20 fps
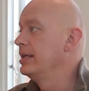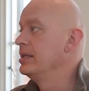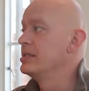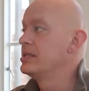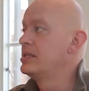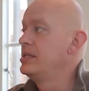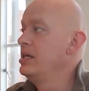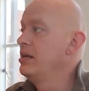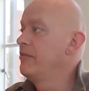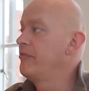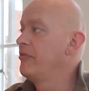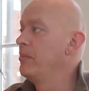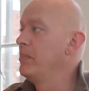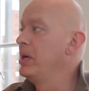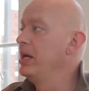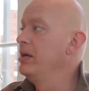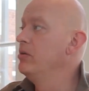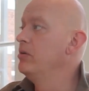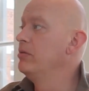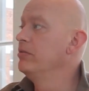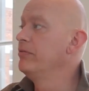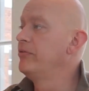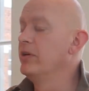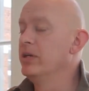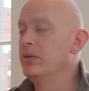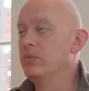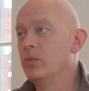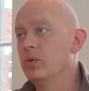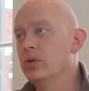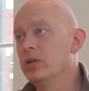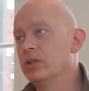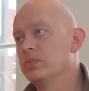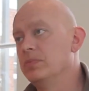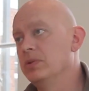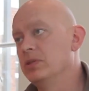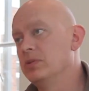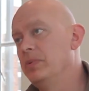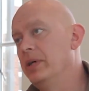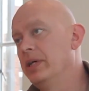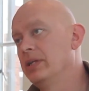can see it from my own framework's
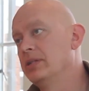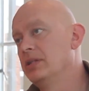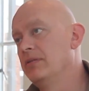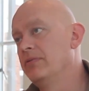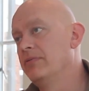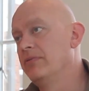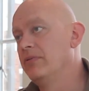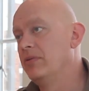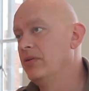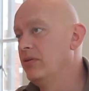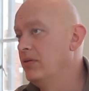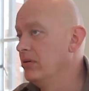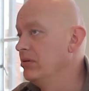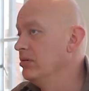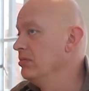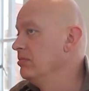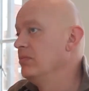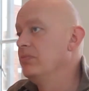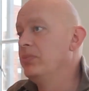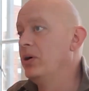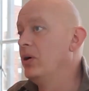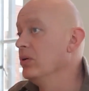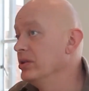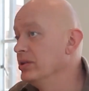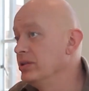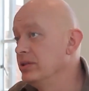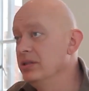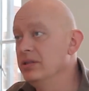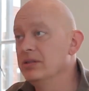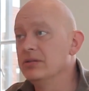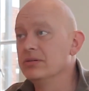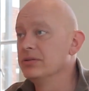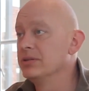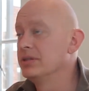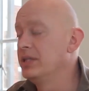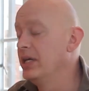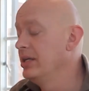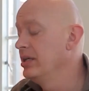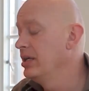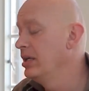perspective or policy or
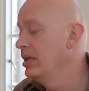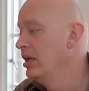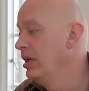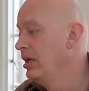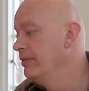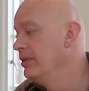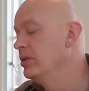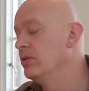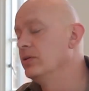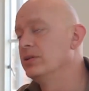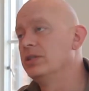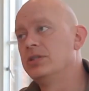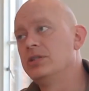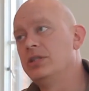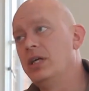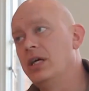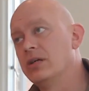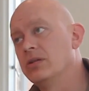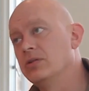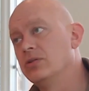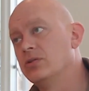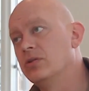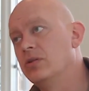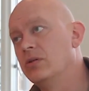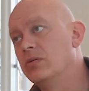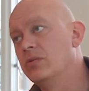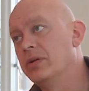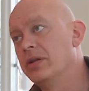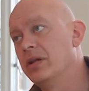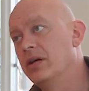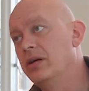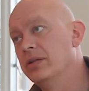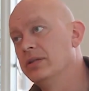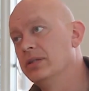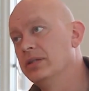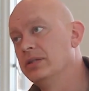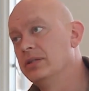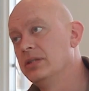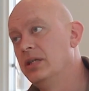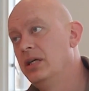standard, even though it's a shared control with
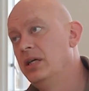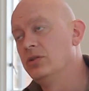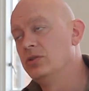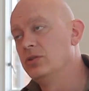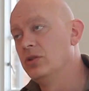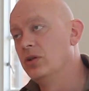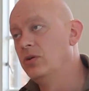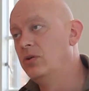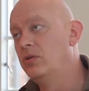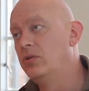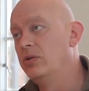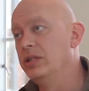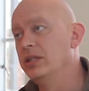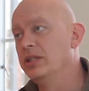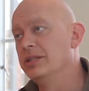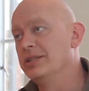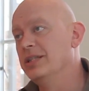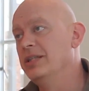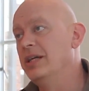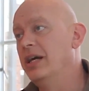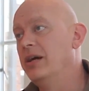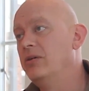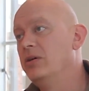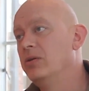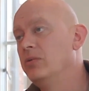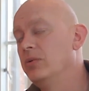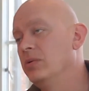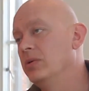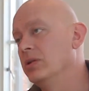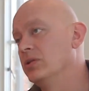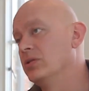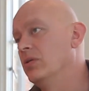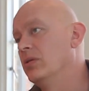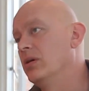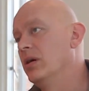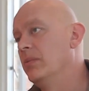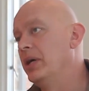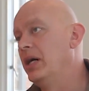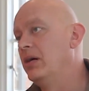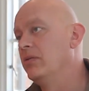others. So in the scenario we were
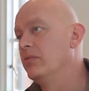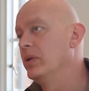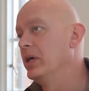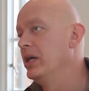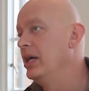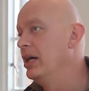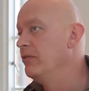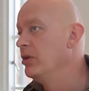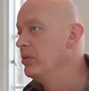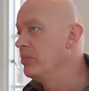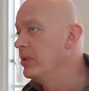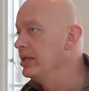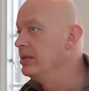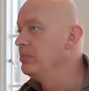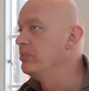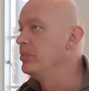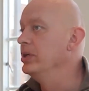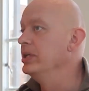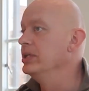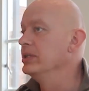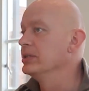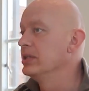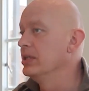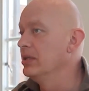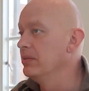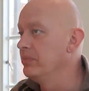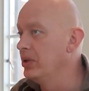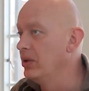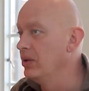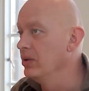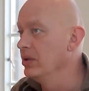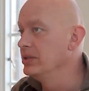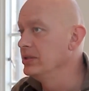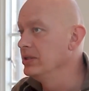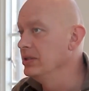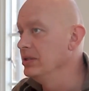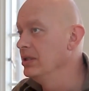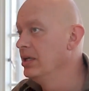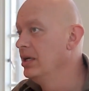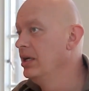talking about, where everybody brings their
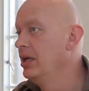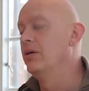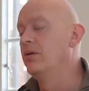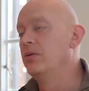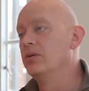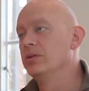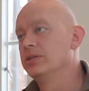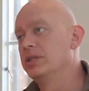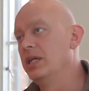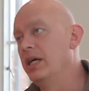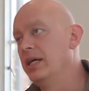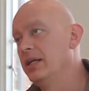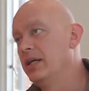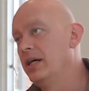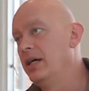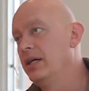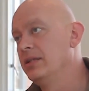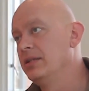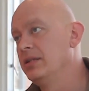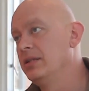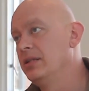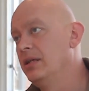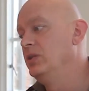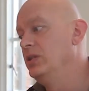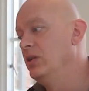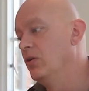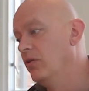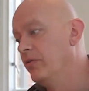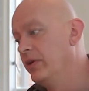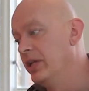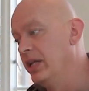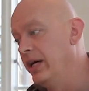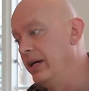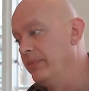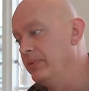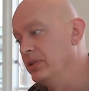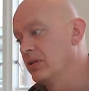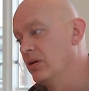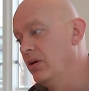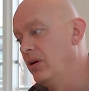policy or standard, the
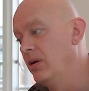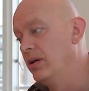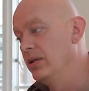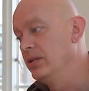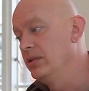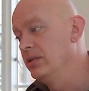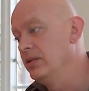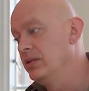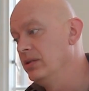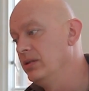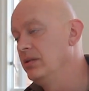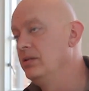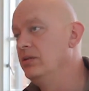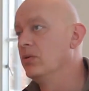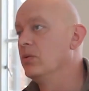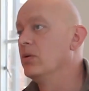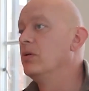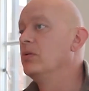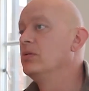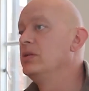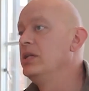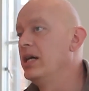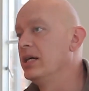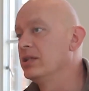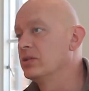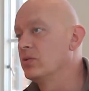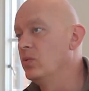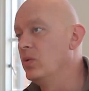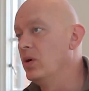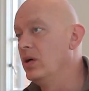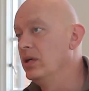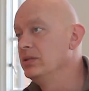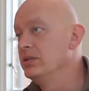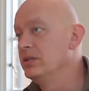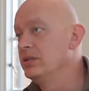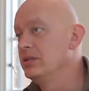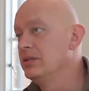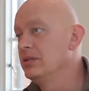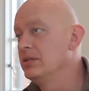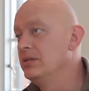overlap is gone. You'll only ask
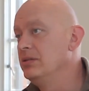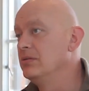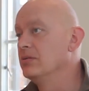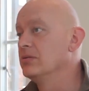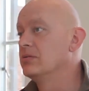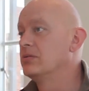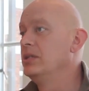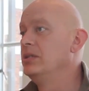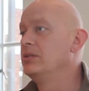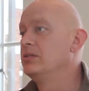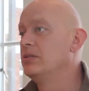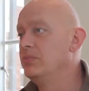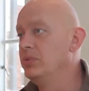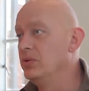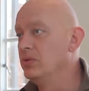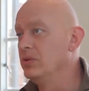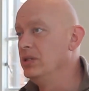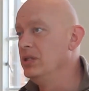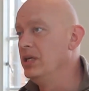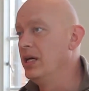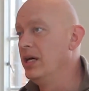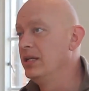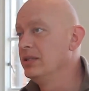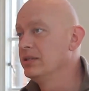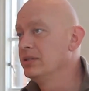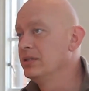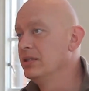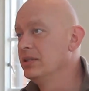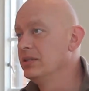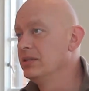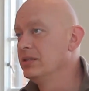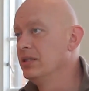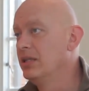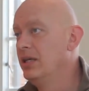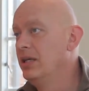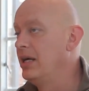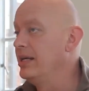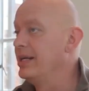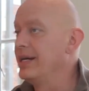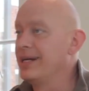once, you'll distribute the answers,
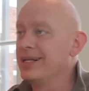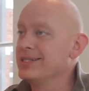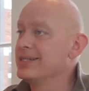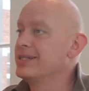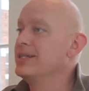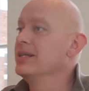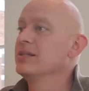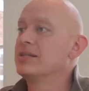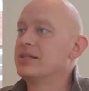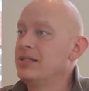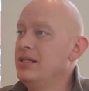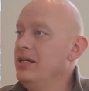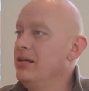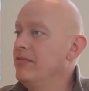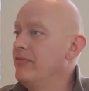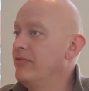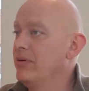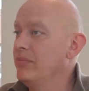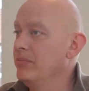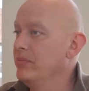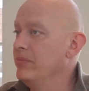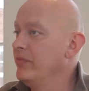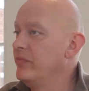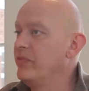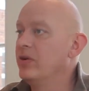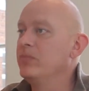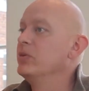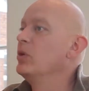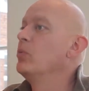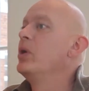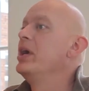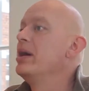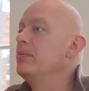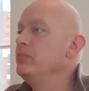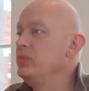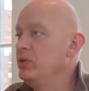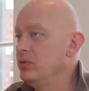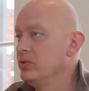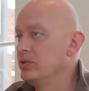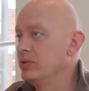and I can still see it from the way
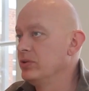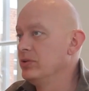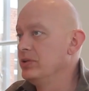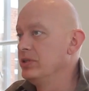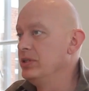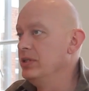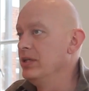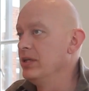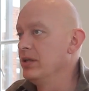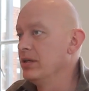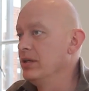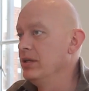I'm used to seeing